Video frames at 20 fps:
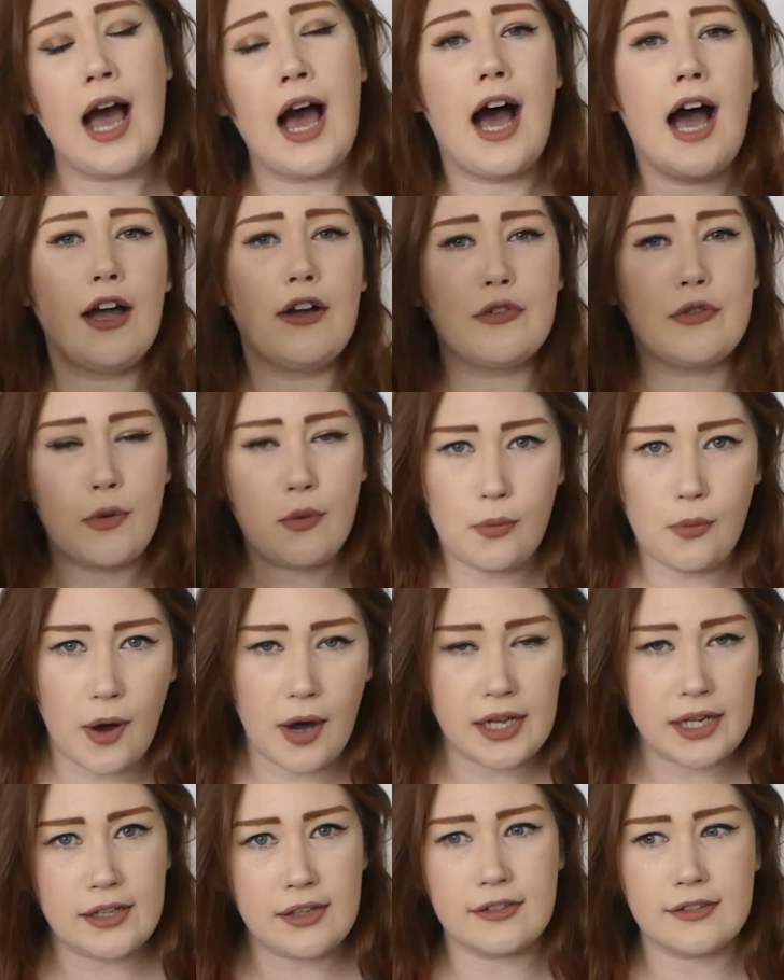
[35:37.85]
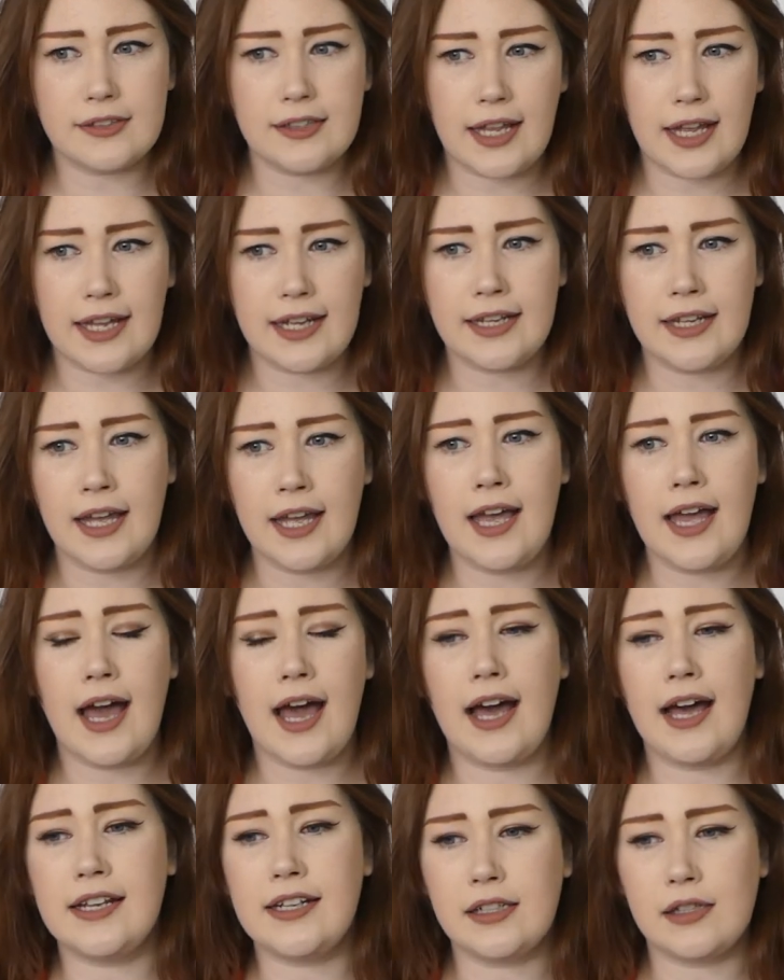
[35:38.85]
I have quite a long leg
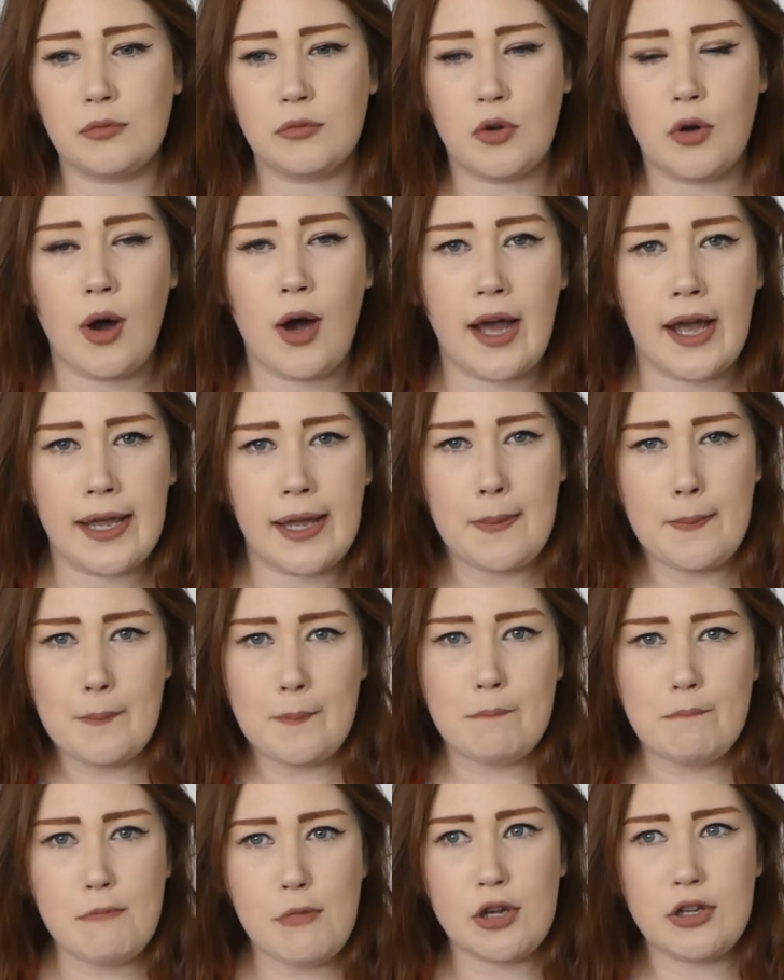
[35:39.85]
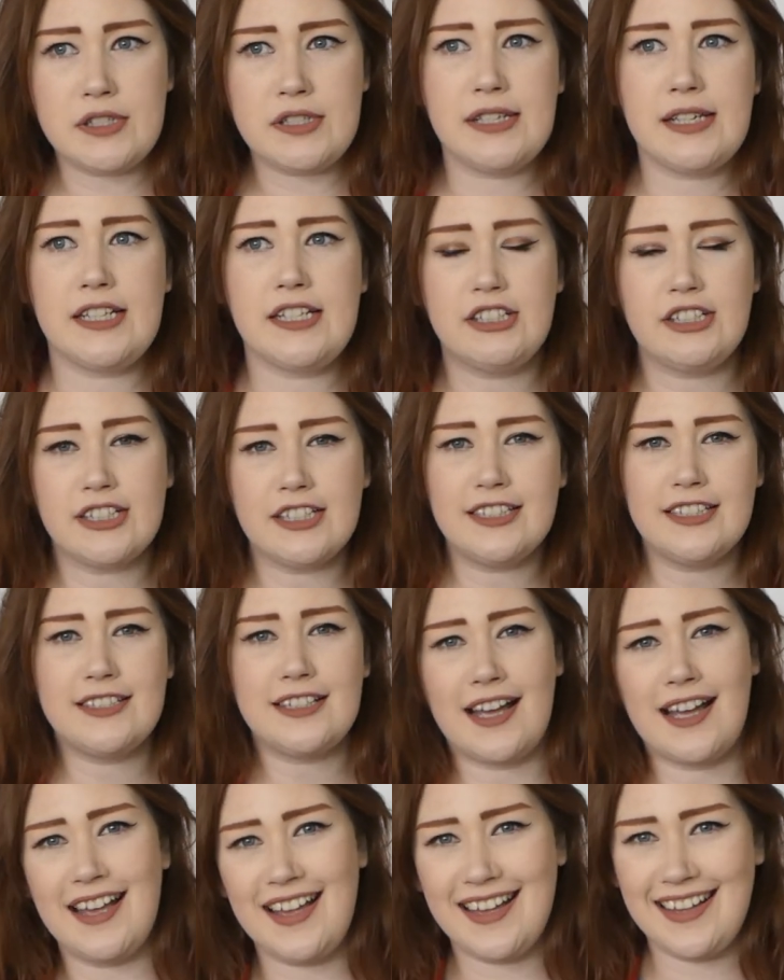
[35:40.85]
and I'm quite bootylicious
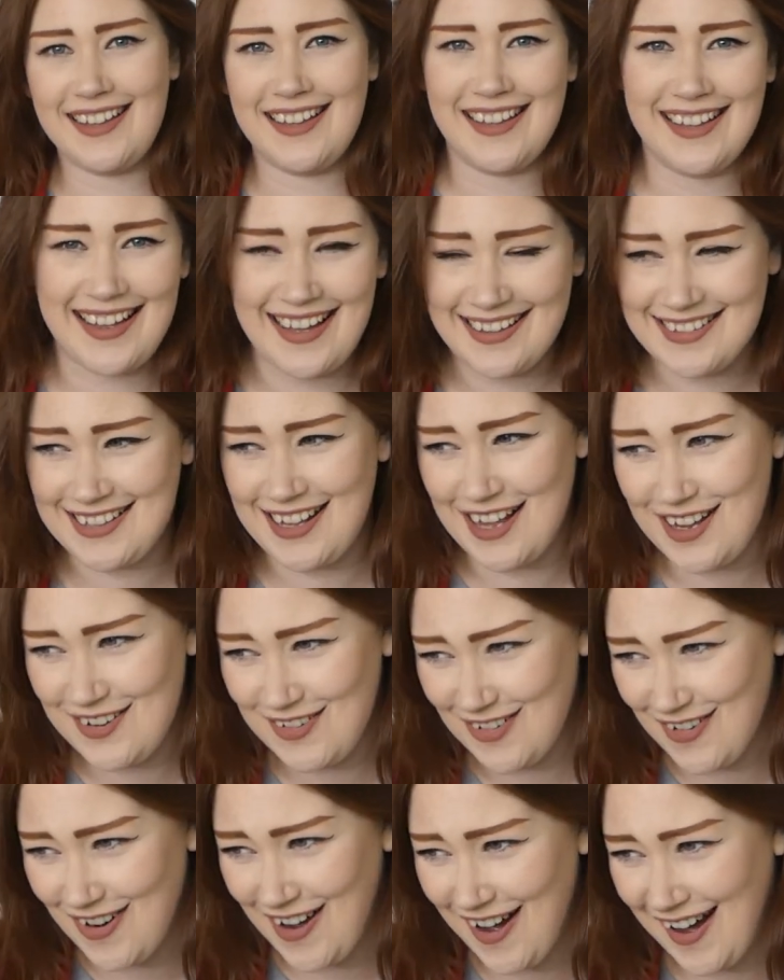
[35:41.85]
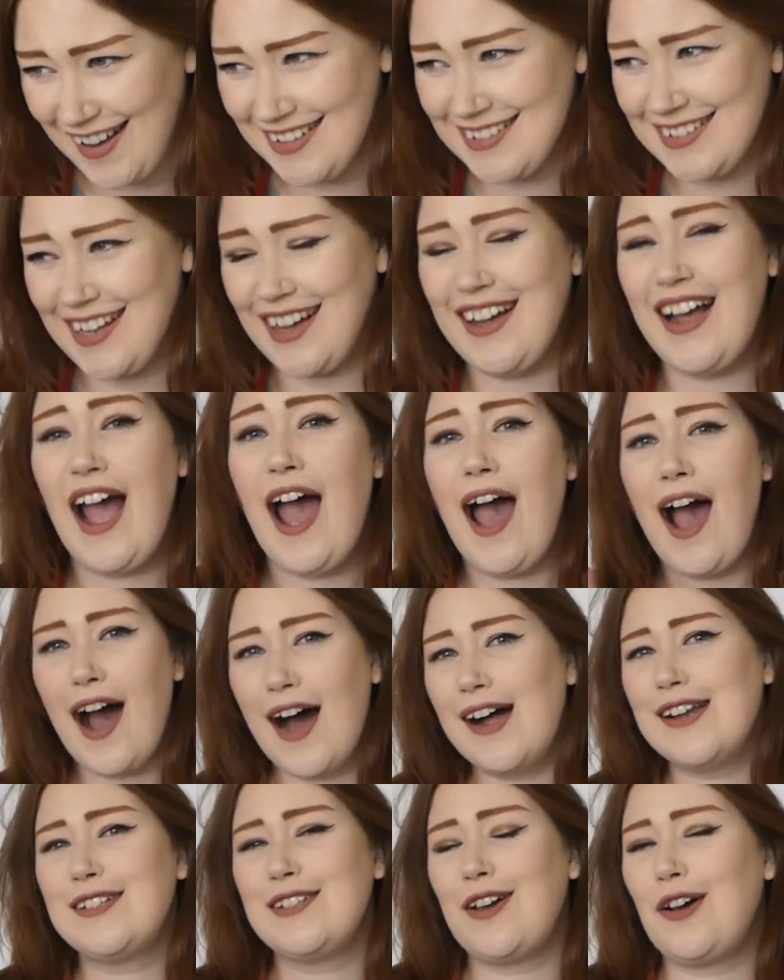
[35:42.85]
as it were so
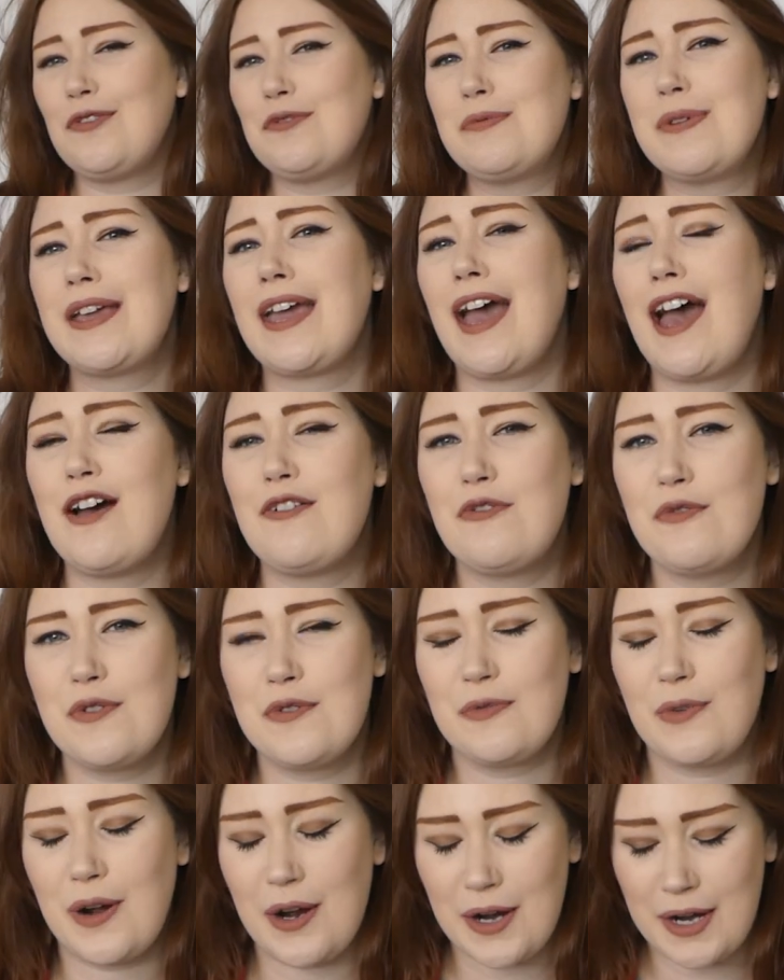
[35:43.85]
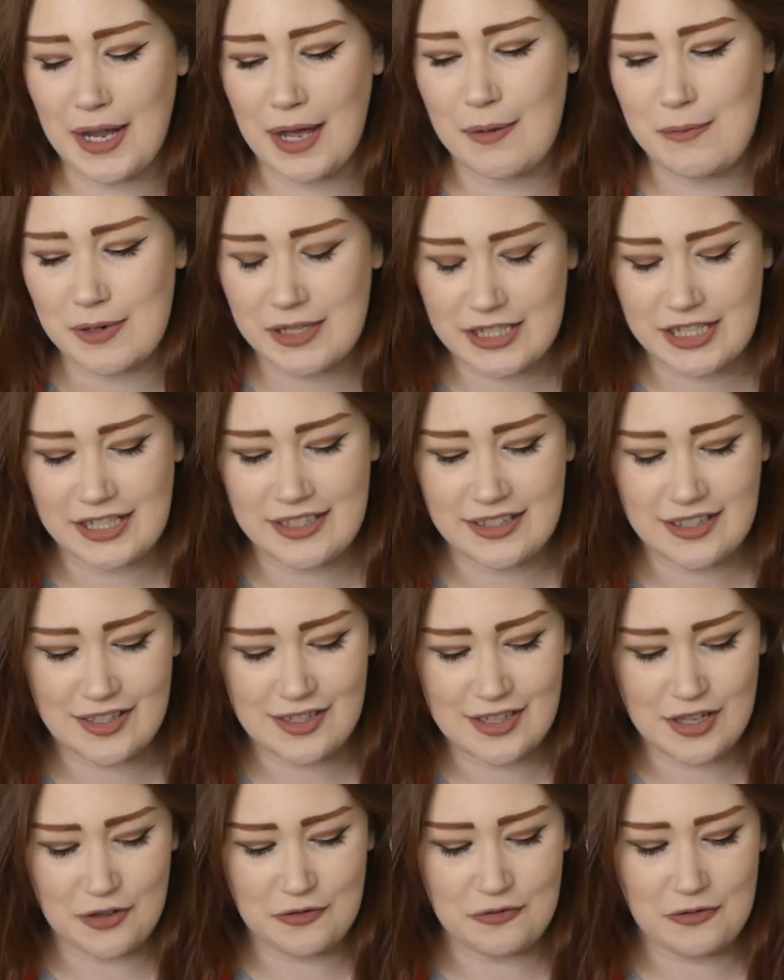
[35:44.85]
I do have to be careful with where I get my jeans and
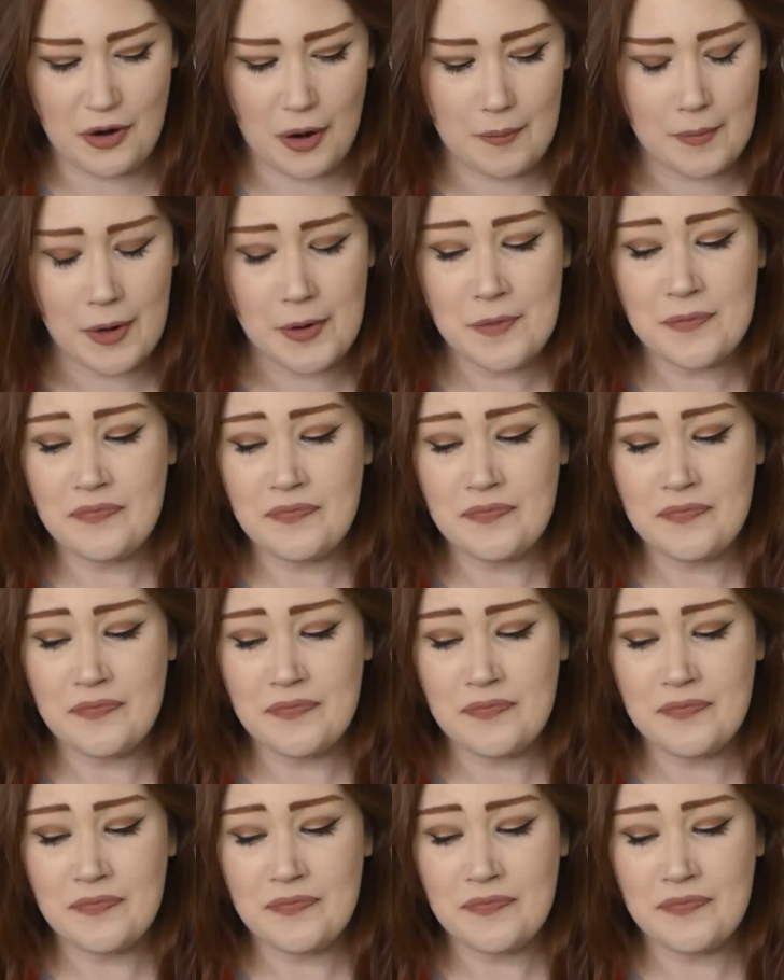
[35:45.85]
stuff from.